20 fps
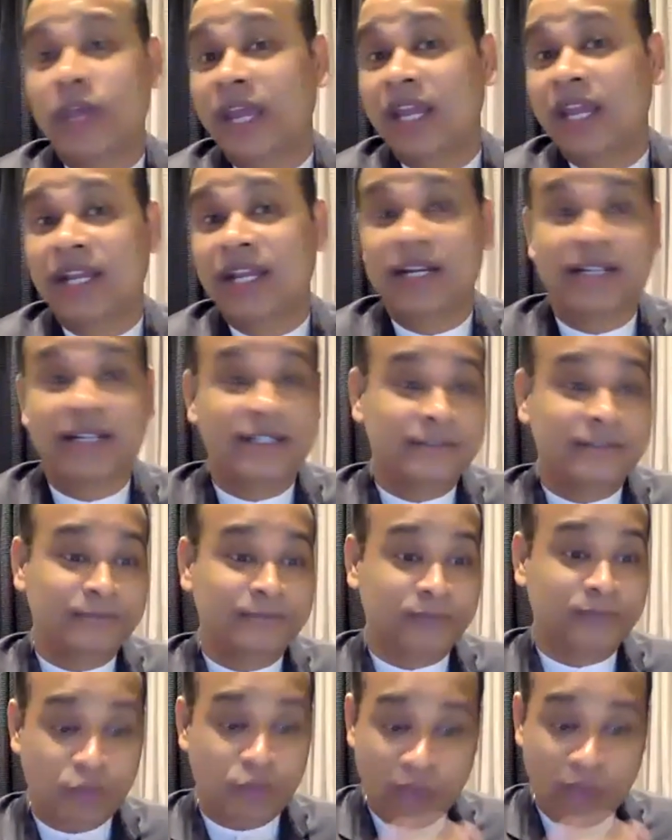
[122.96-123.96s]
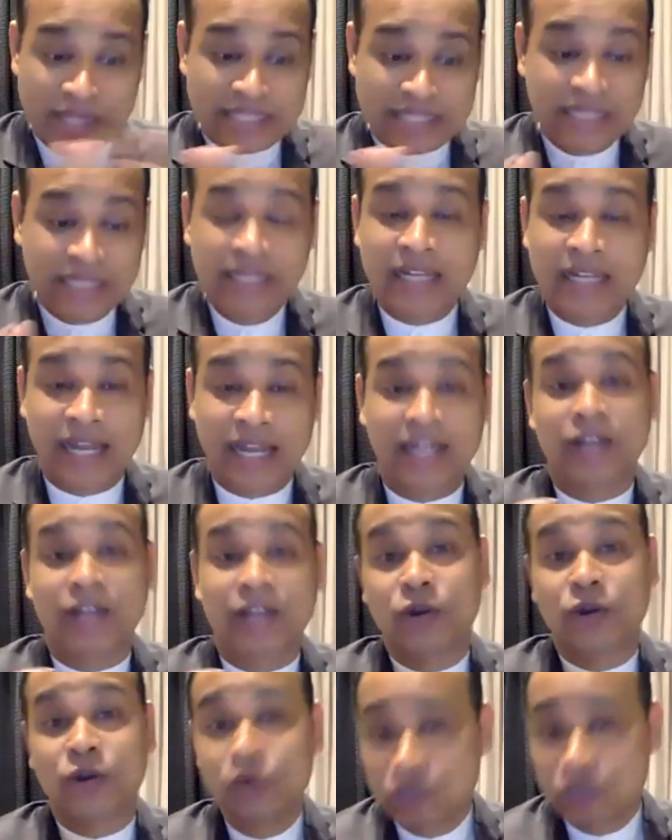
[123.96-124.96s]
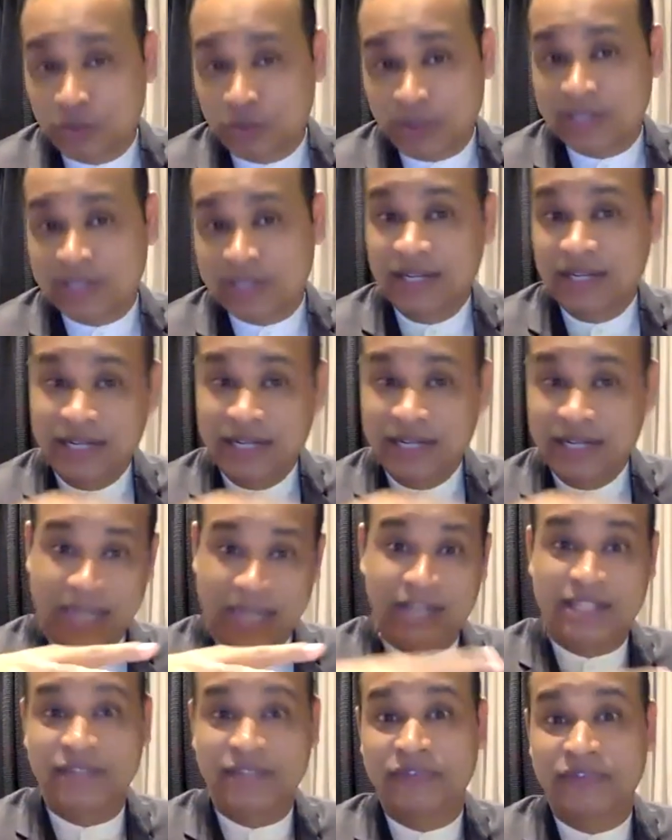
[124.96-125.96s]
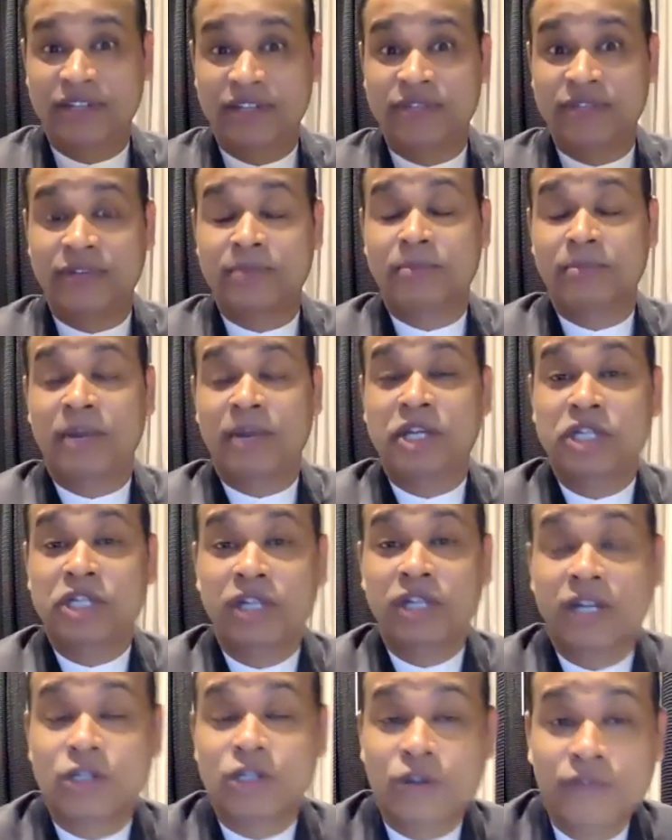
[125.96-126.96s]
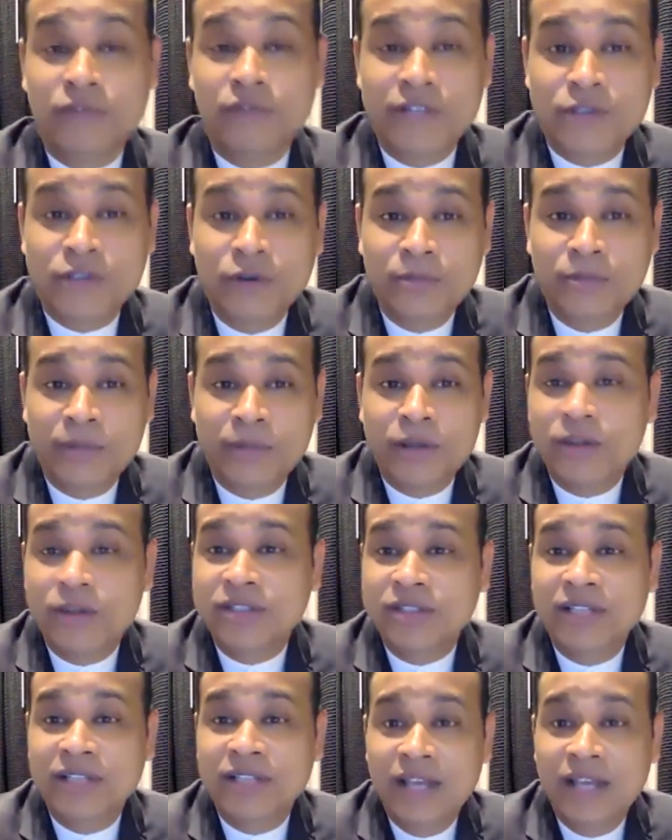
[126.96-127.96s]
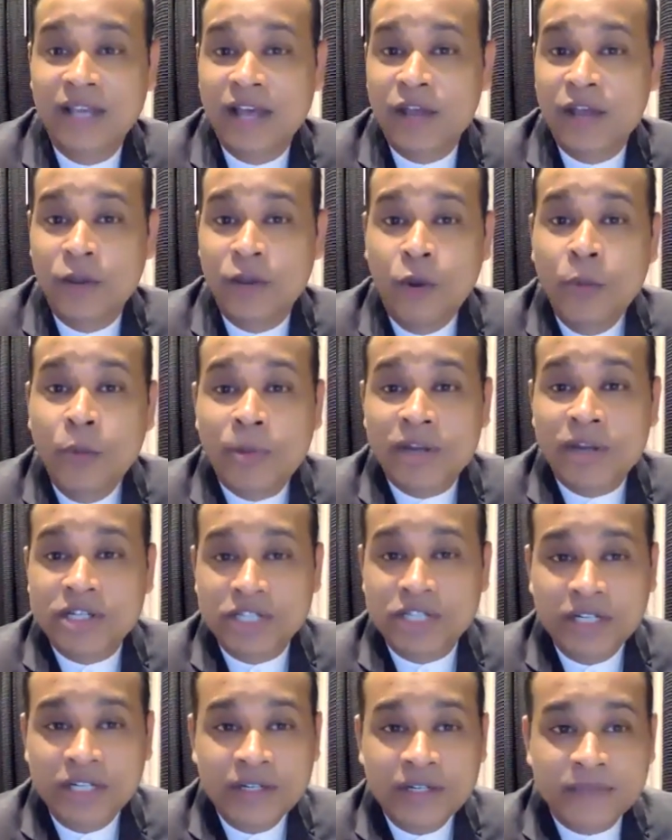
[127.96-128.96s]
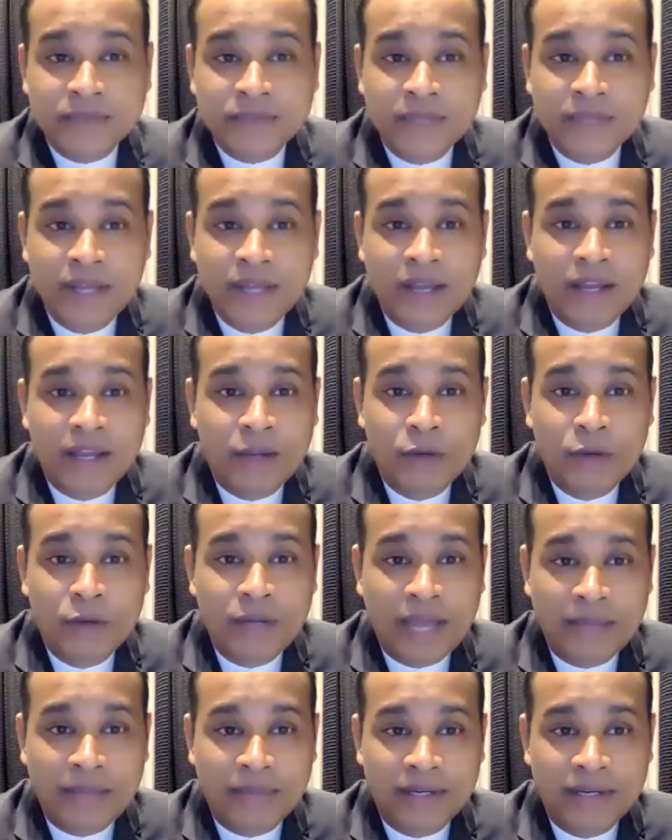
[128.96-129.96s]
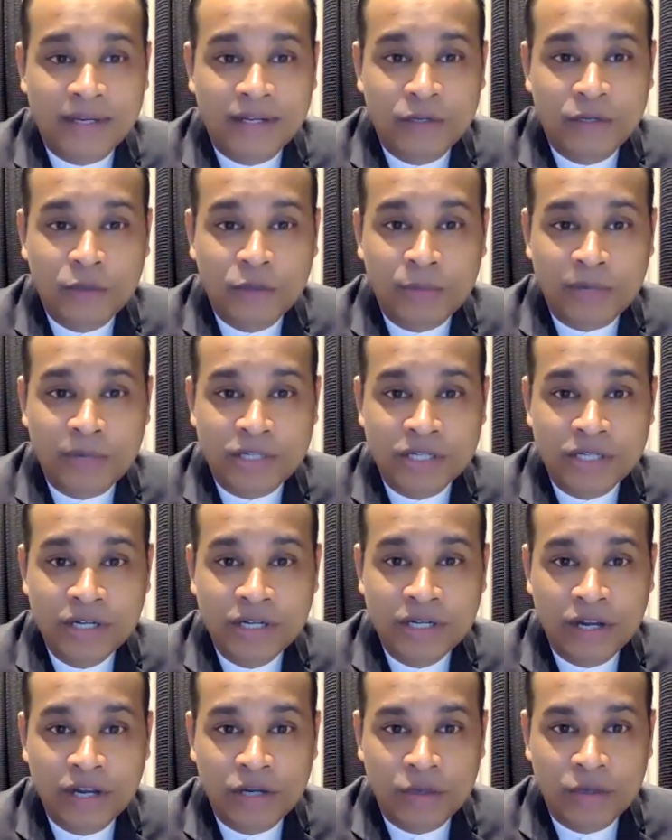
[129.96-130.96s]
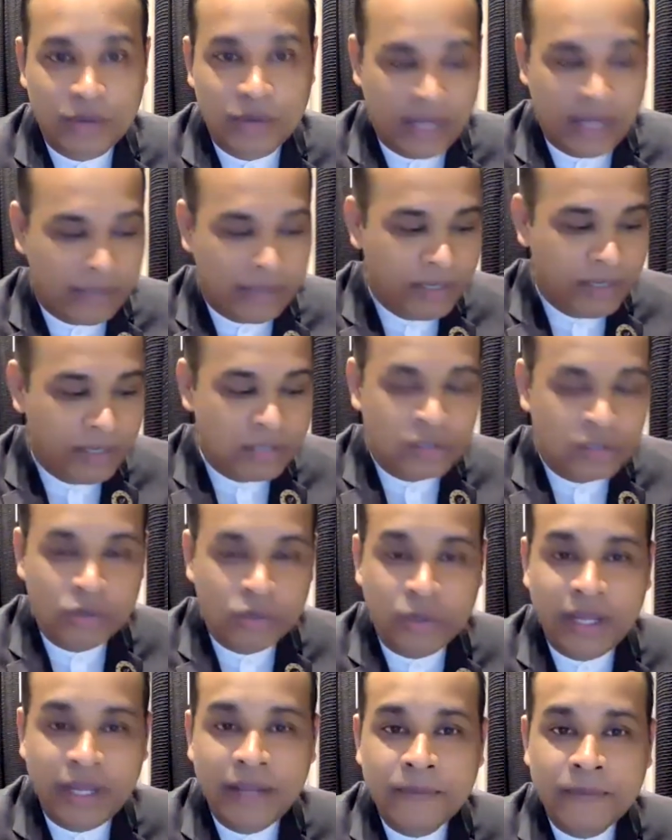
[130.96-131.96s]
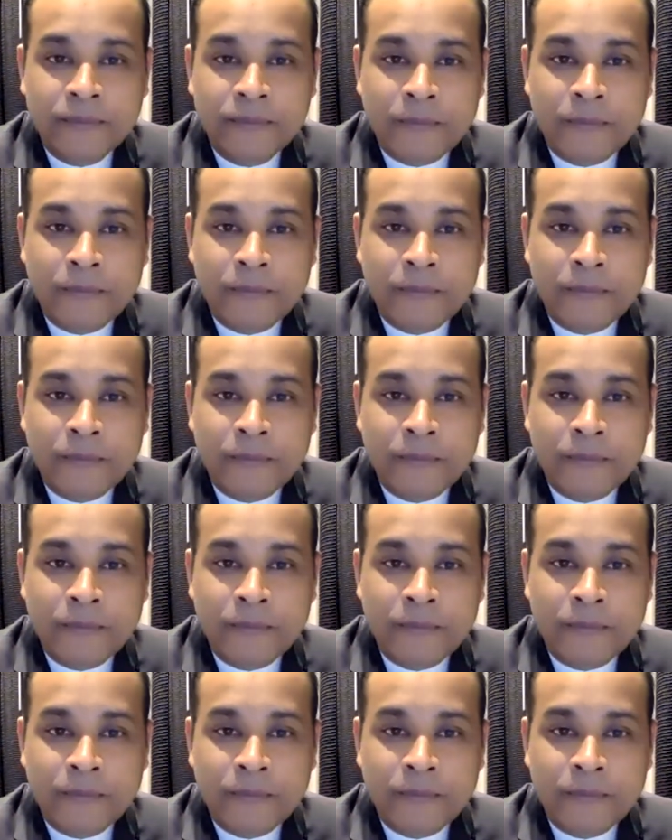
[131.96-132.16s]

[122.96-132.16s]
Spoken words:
in a vessel and a closed vessel, and if it's with pressure, it's always good because no pressure, no diamond, no pressure, no diamond. So today,